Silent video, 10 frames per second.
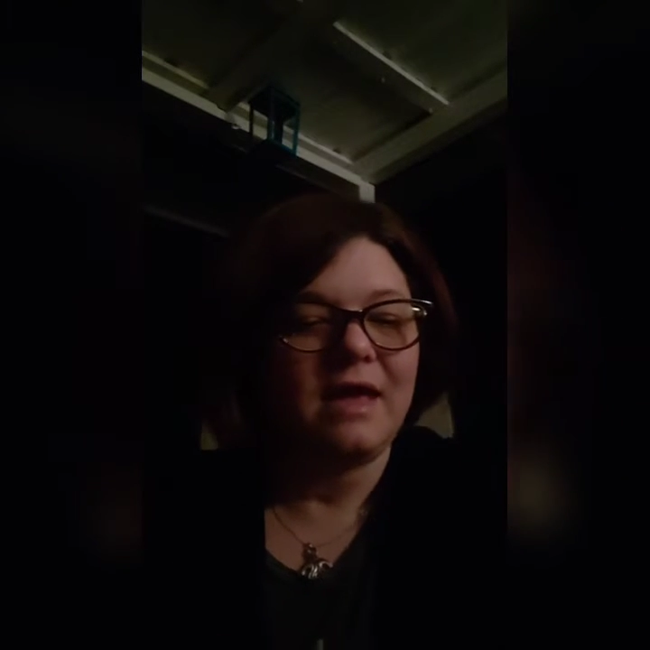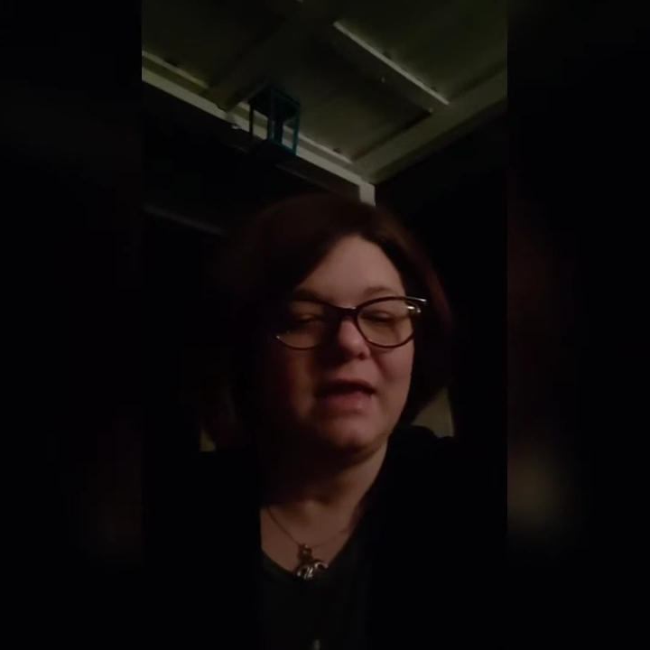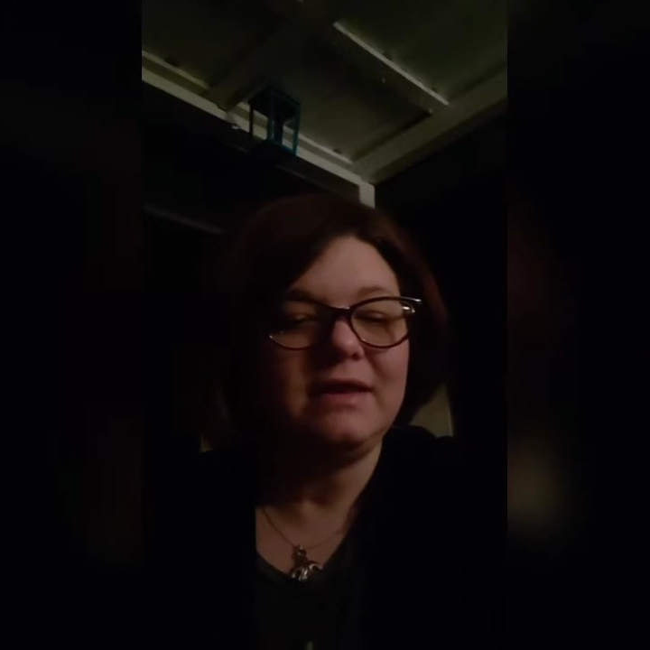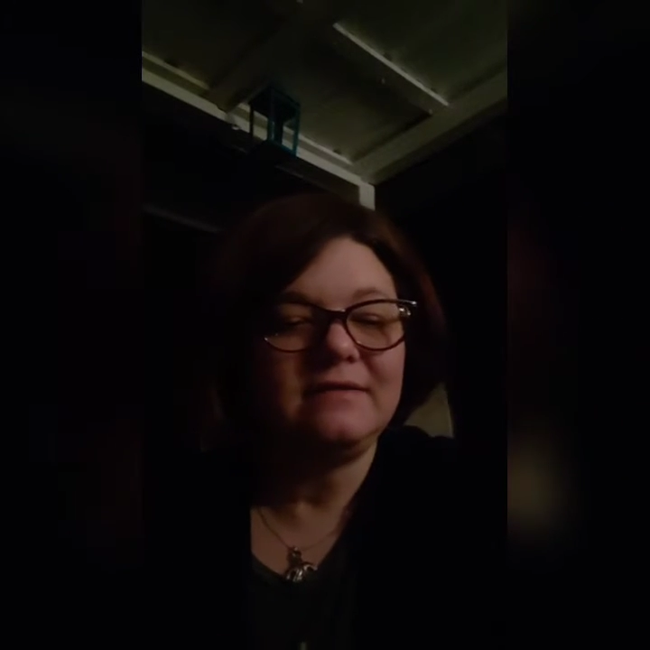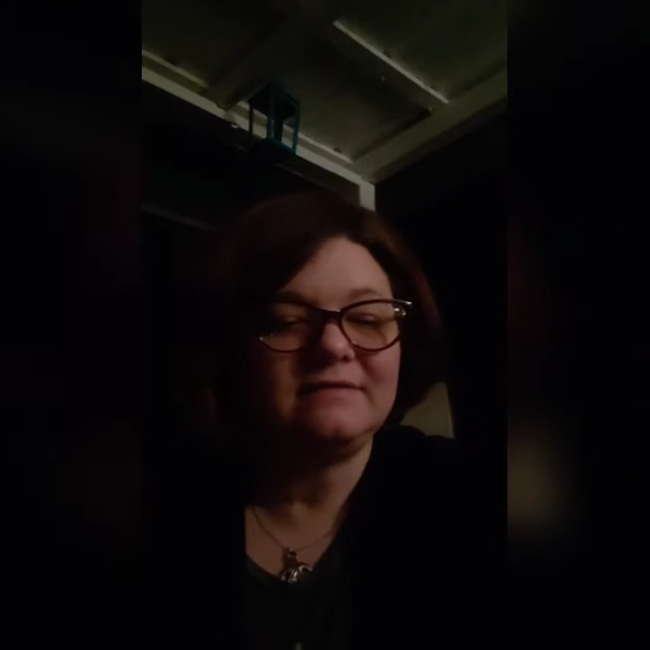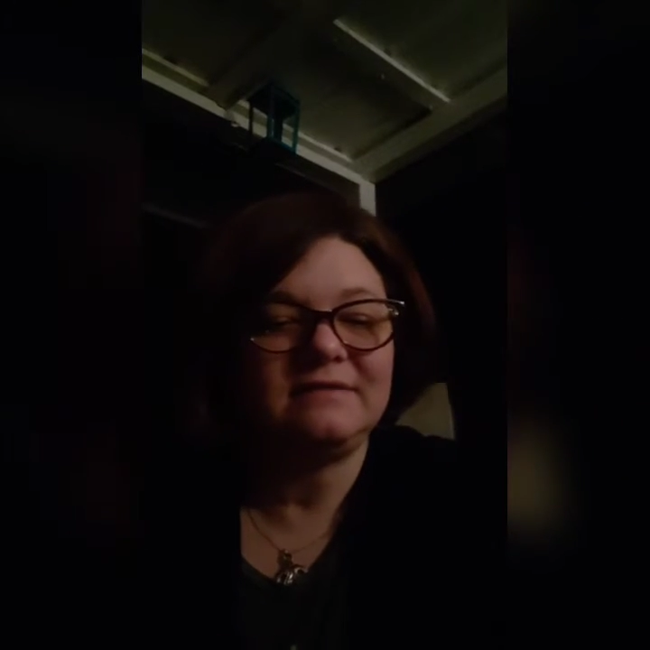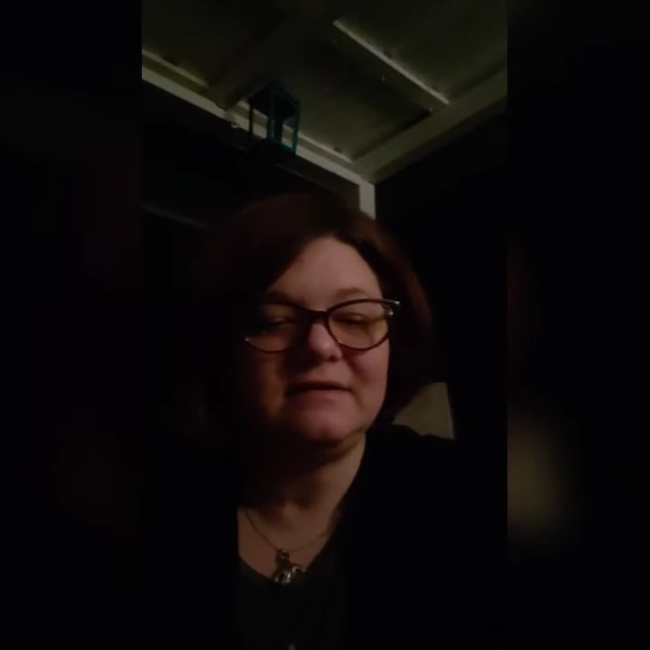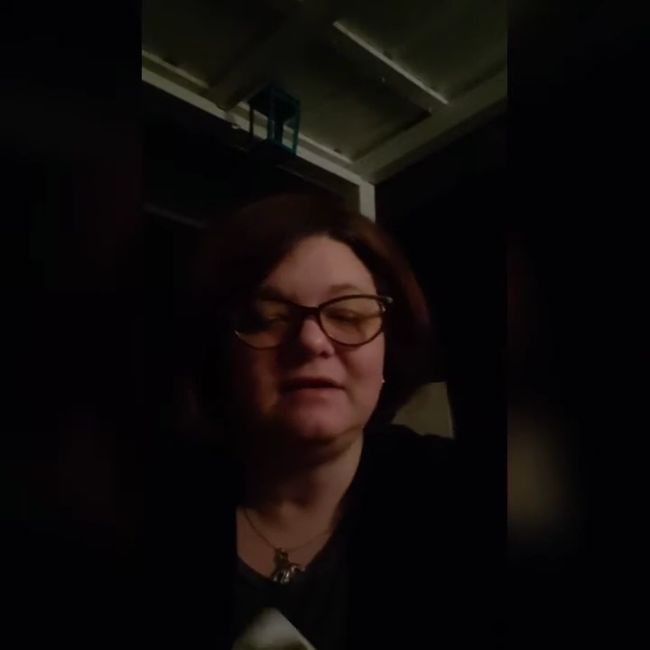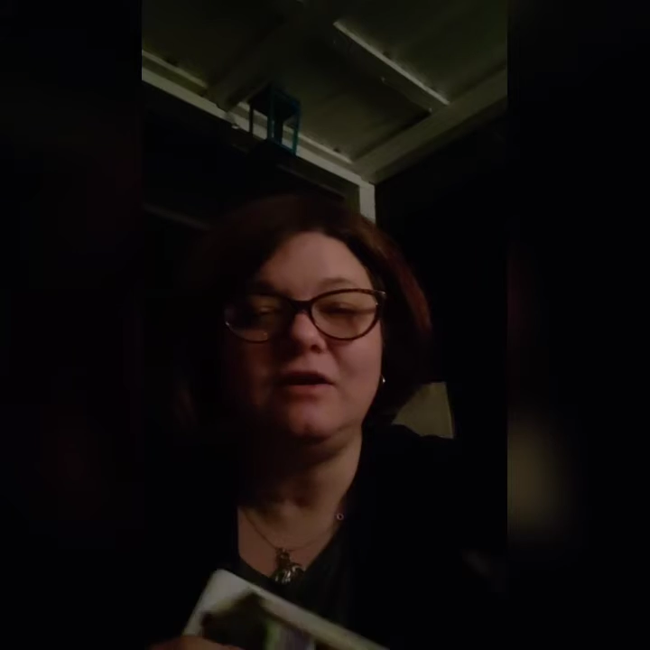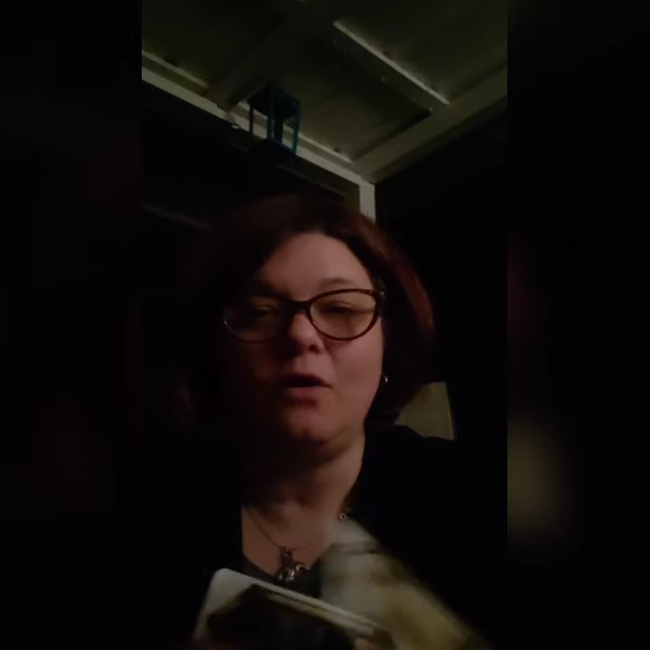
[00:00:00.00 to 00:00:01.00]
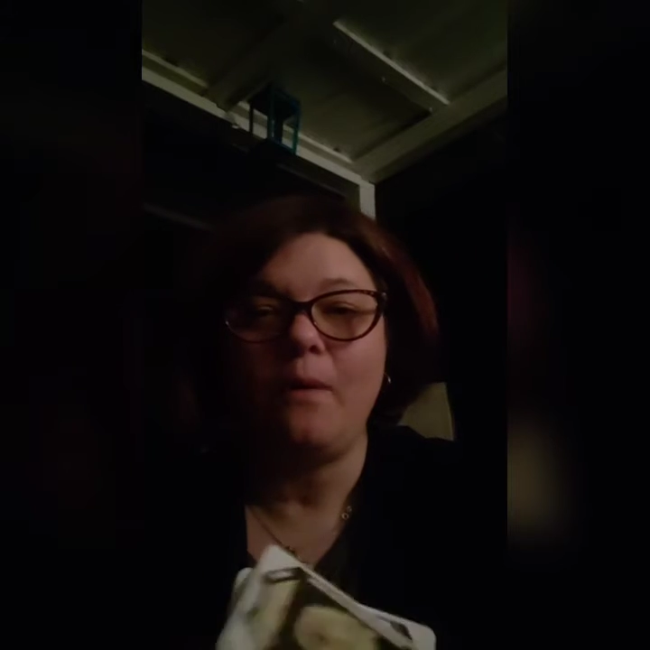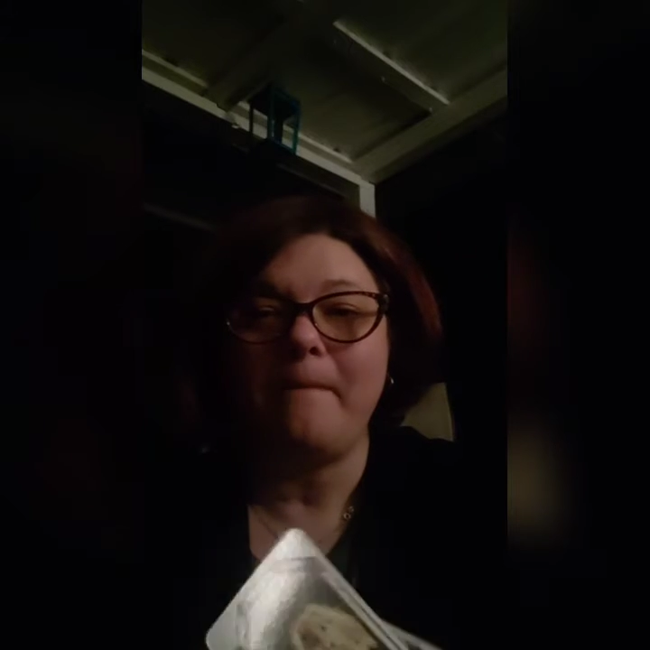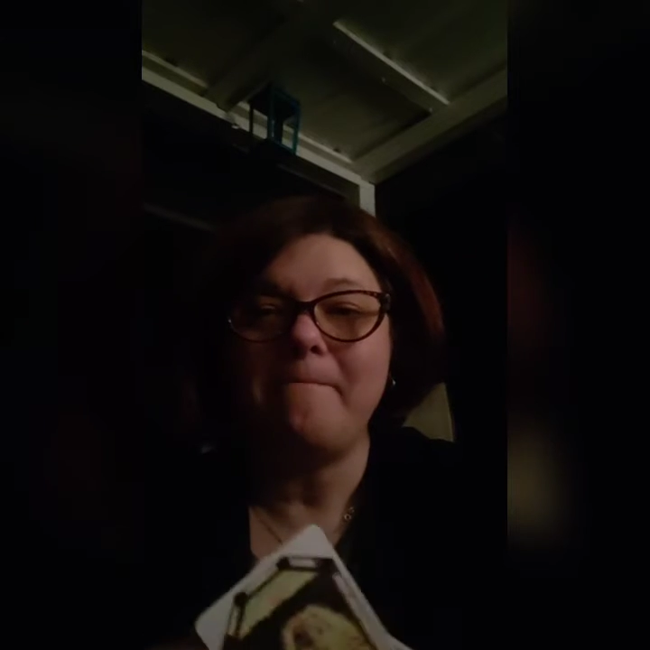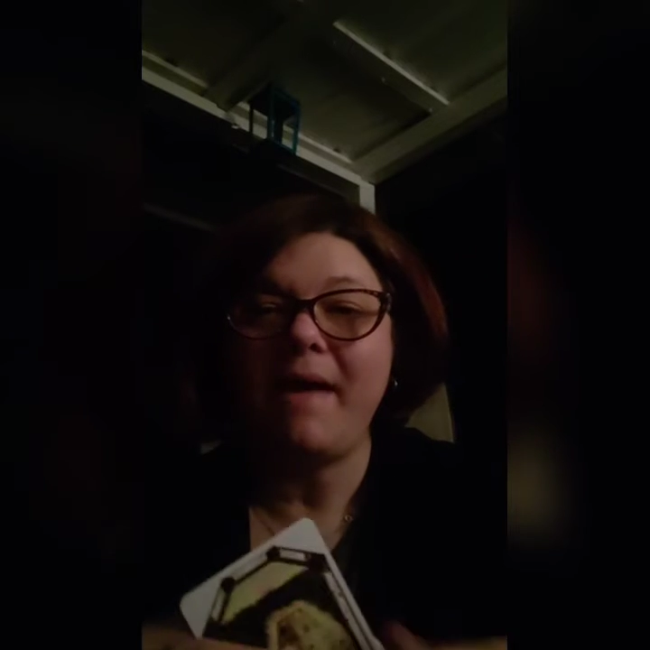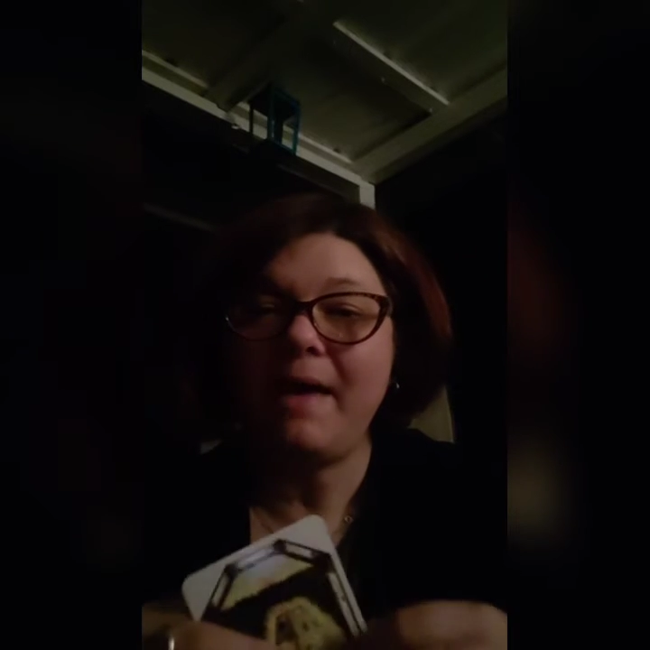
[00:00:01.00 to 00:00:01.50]
And it's, you know,
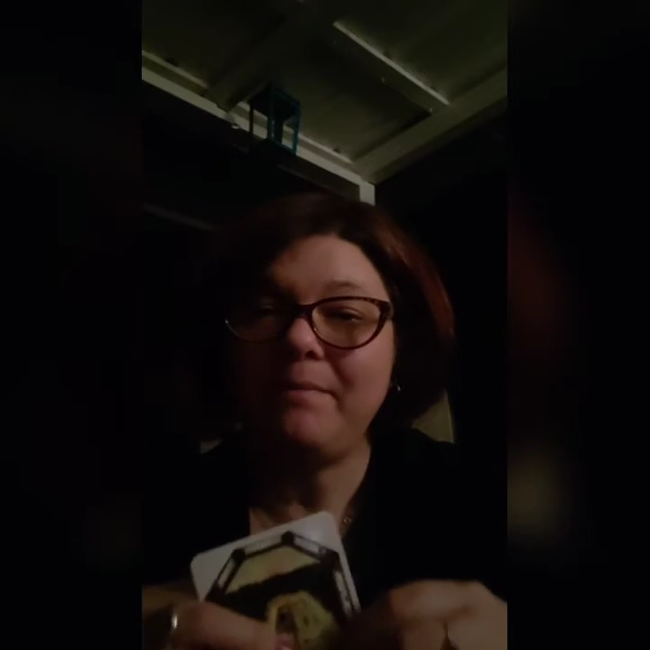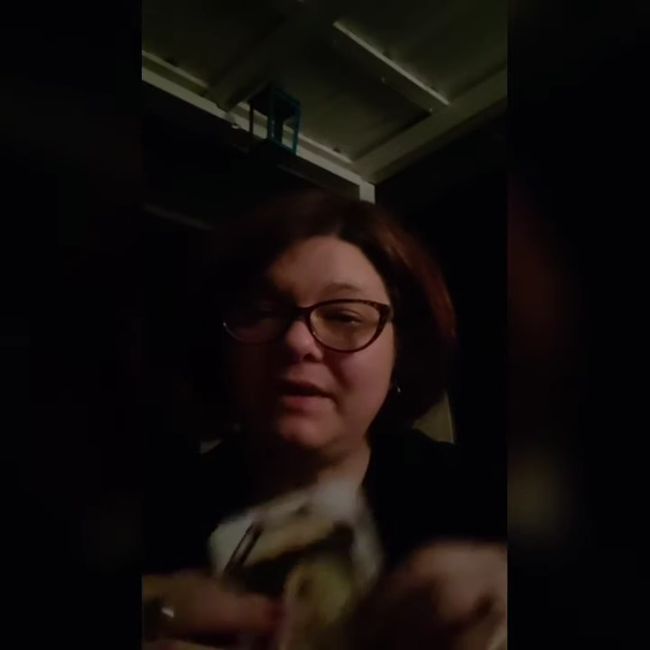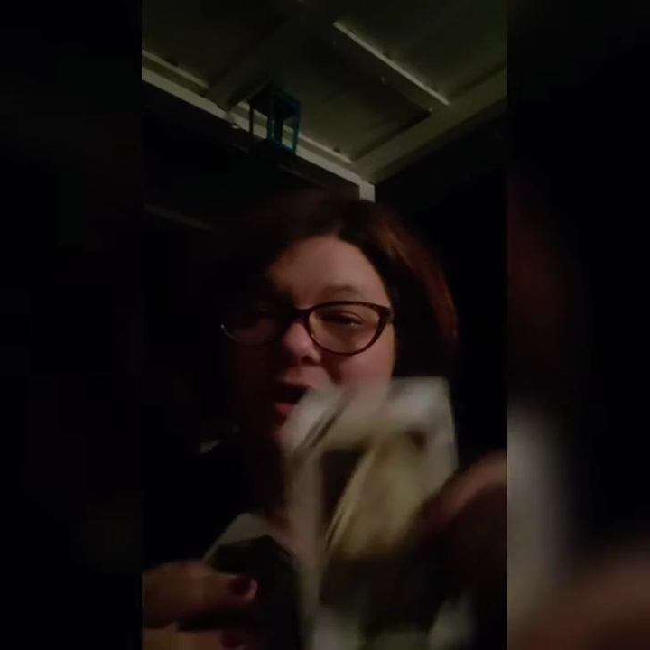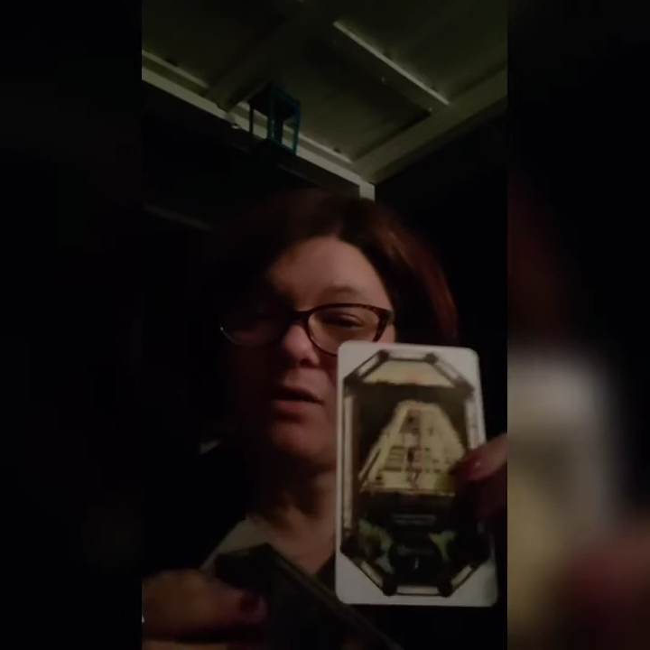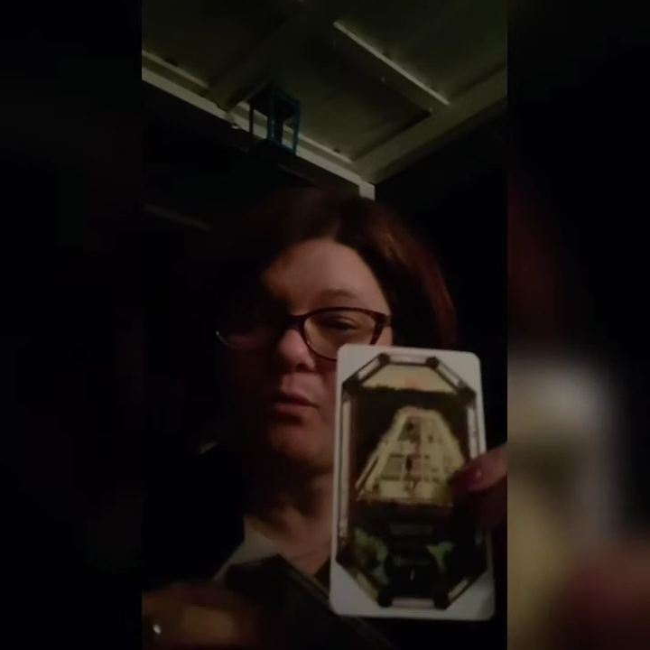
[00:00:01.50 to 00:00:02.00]
map it out